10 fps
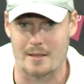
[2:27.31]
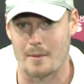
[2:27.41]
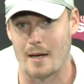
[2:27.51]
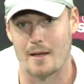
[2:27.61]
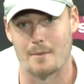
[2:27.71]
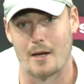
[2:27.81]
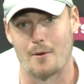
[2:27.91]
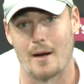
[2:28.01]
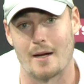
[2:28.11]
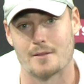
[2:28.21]
and in my in my
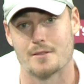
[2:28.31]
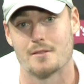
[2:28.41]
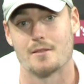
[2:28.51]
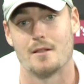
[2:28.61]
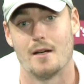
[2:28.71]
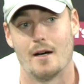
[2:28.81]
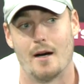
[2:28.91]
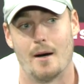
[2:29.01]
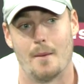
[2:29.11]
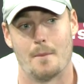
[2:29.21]
routes.
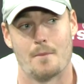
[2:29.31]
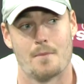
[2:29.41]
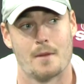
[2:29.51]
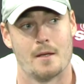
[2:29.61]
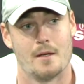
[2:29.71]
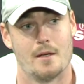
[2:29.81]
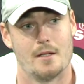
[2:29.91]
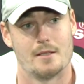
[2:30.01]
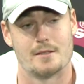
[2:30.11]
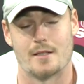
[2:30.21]
Um,
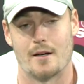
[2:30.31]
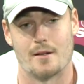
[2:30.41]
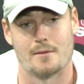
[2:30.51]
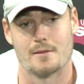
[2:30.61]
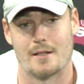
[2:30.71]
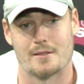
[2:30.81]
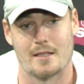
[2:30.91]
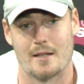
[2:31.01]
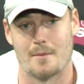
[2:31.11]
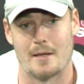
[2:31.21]
so that was
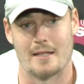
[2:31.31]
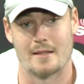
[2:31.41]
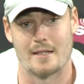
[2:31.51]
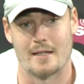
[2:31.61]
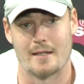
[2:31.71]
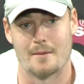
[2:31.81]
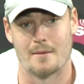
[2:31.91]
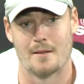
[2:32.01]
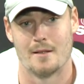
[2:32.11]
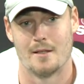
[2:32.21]
kind of the main thing.
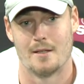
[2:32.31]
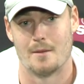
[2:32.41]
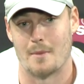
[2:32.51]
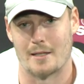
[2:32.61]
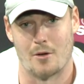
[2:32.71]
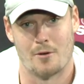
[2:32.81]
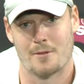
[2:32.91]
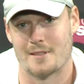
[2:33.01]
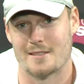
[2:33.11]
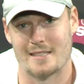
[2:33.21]
And my goal
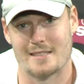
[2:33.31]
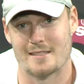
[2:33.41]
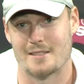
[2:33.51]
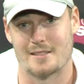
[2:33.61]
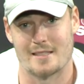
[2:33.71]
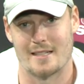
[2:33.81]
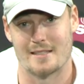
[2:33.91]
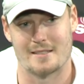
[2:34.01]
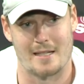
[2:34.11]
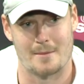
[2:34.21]
for the season is just kind of
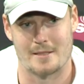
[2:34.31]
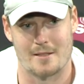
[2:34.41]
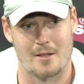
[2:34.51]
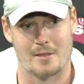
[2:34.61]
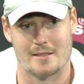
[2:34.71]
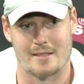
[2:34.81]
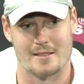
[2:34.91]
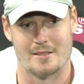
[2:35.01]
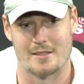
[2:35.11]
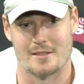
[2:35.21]
the same as it always
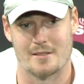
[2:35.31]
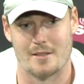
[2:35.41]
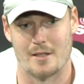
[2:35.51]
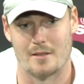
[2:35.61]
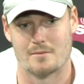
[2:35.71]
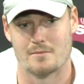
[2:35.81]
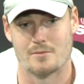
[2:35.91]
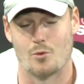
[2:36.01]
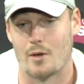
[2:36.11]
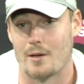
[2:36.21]
is. Just you know,
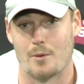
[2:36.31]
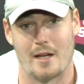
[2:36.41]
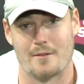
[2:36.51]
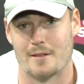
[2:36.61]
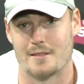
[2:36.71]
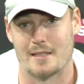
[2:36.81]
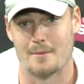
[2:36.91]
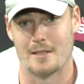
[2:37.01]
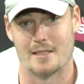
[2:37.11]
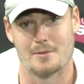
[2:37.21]
wh- whenever the
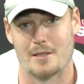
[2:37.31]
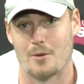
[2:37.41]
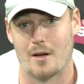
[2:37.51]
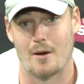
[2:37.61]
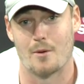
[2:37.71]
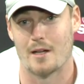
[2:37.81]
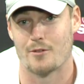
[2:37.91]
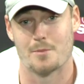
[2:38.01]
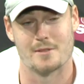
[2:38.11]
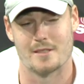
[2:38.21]
team needs me at
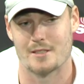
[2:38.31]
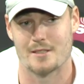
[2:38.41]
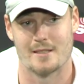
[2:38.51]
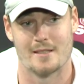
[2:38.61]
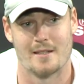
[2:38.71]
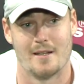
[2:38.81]
whatever position,